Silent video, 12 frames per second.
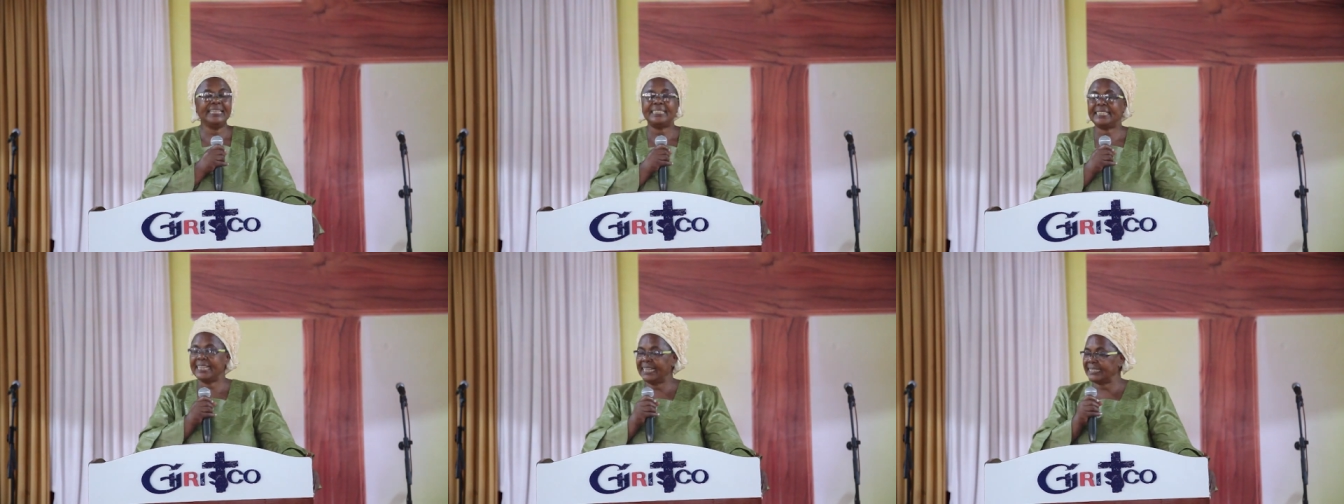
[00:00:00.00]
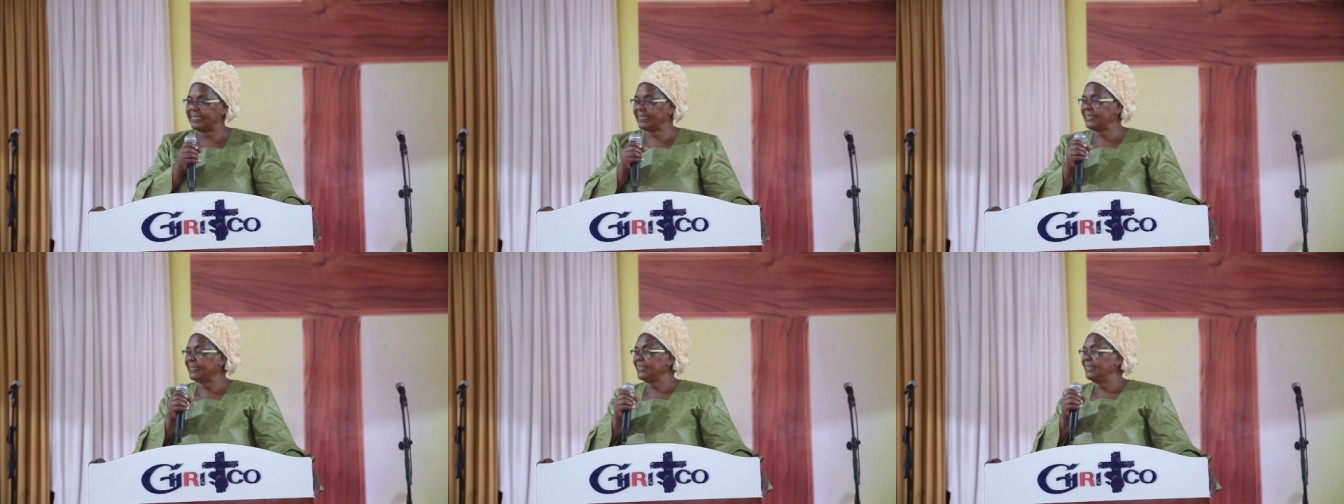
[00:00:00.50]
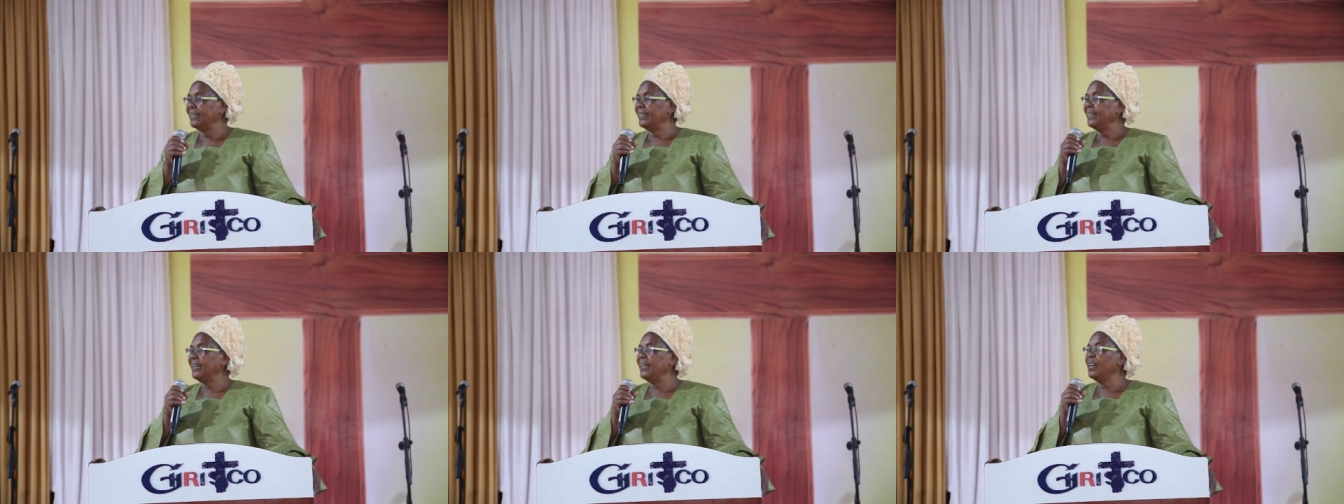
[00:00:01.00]
in tears,
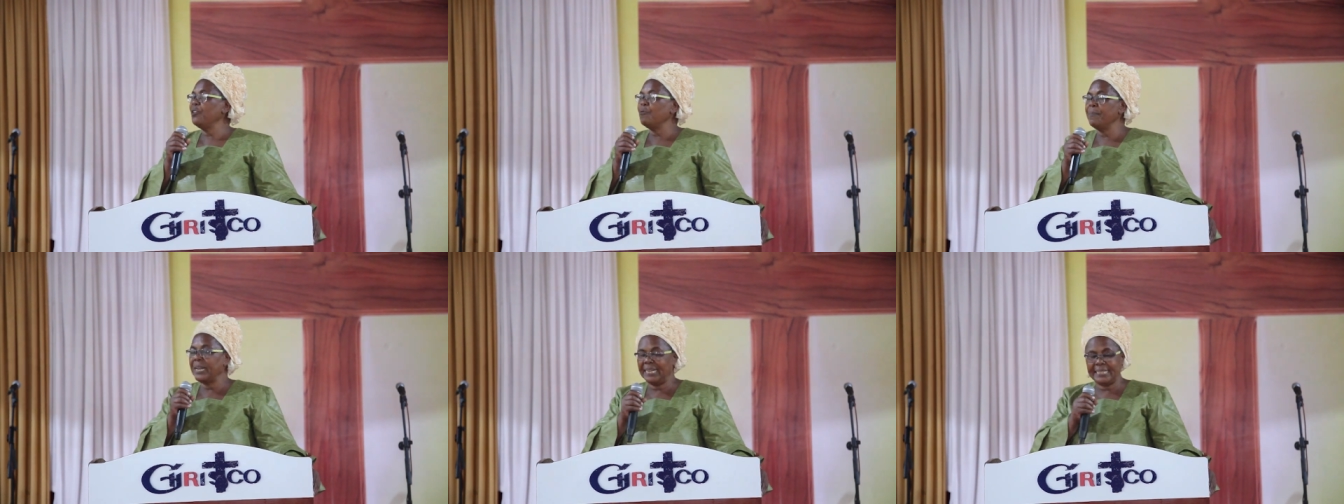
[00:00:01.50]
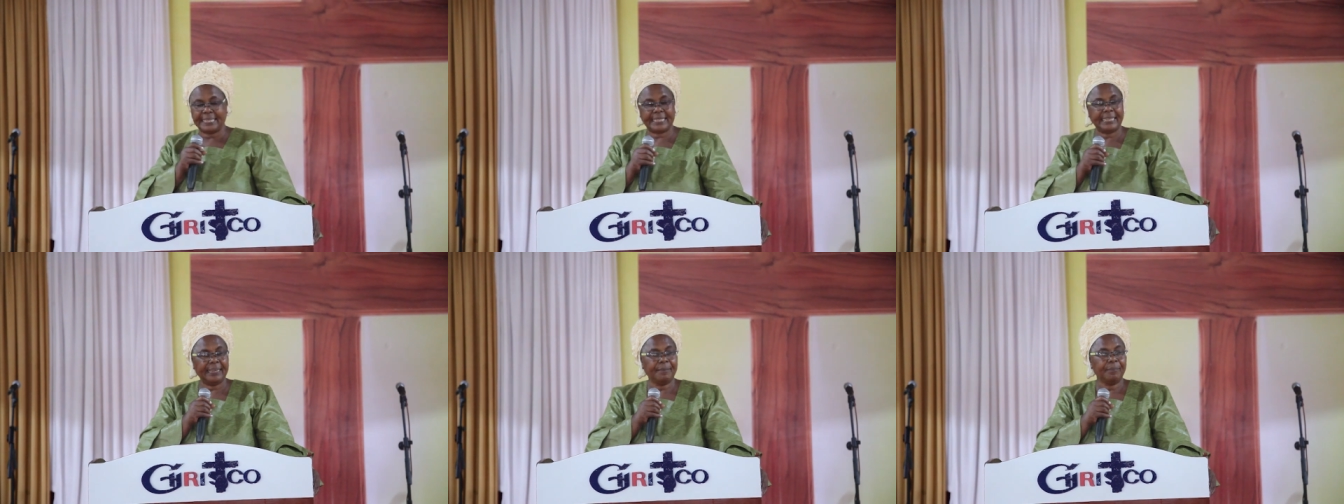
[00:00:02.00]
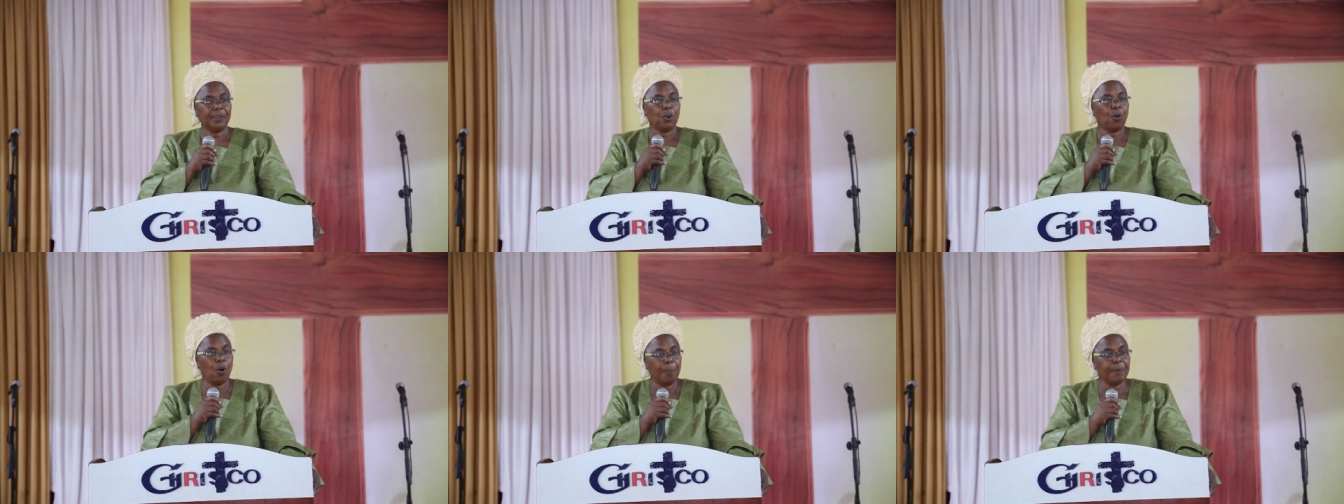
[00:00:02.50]
in humility,
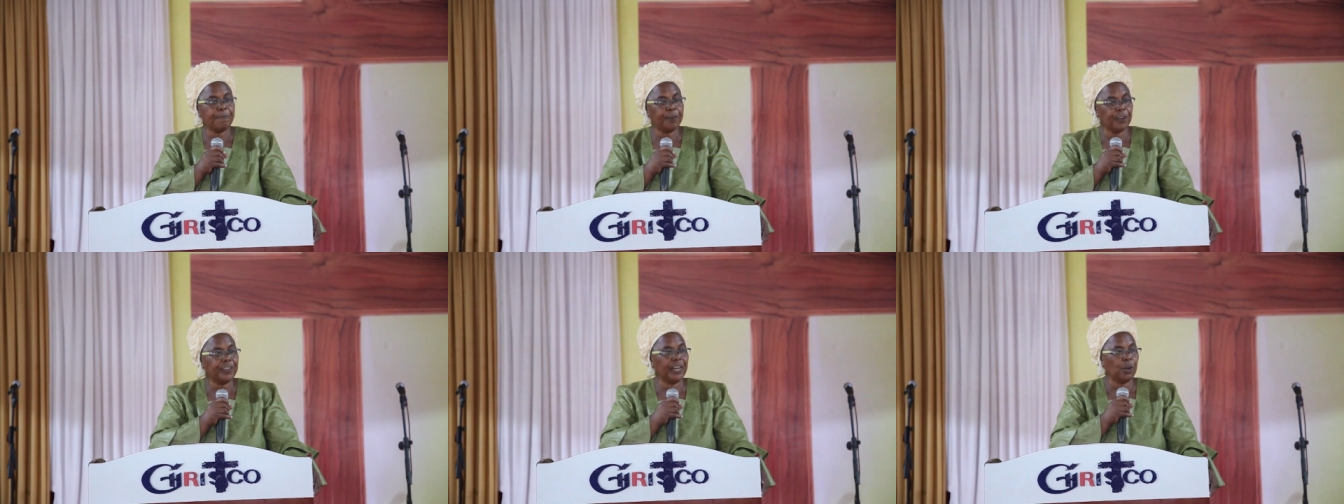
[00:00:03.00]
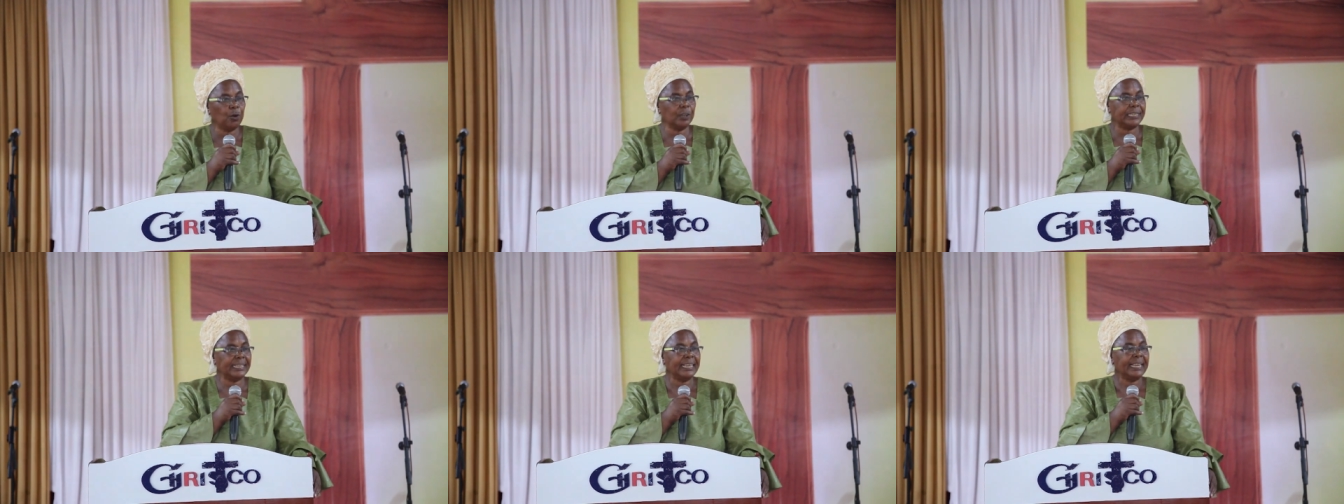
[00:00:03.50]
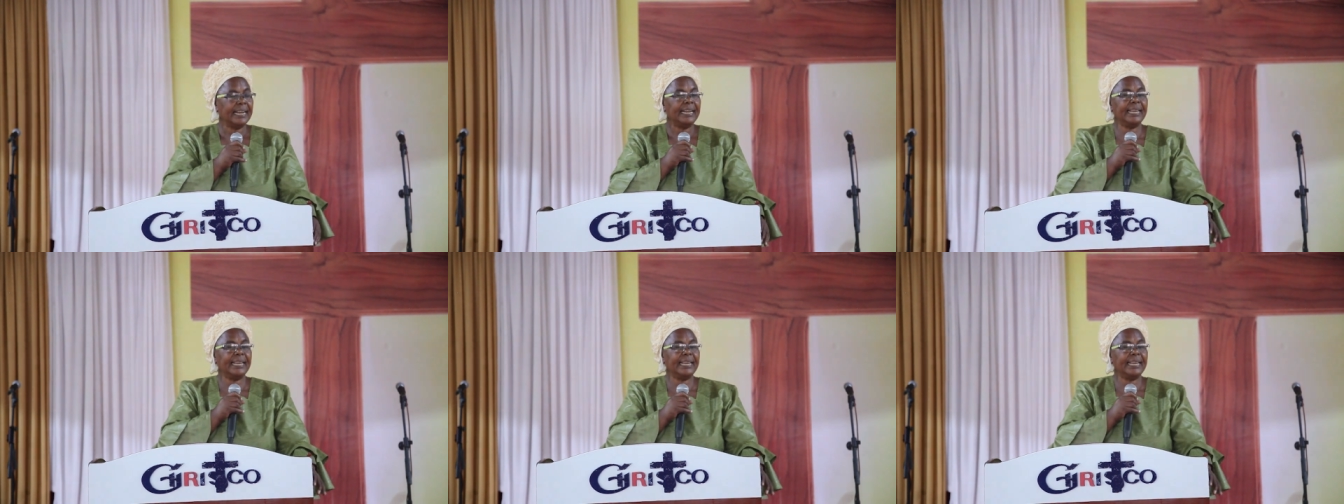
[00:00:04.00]
go before the Lord.